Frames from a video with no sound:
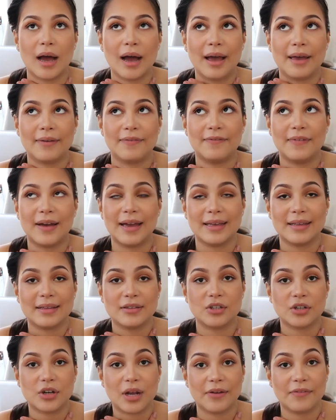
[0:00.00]
I
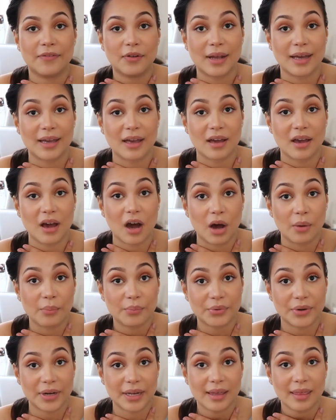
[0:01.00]
feel like I can't
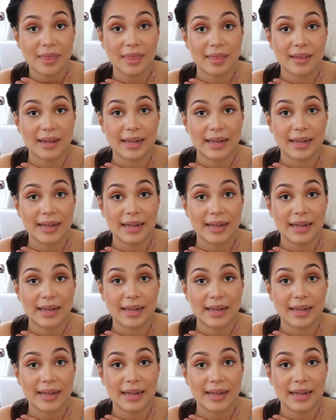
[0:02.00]
breathe.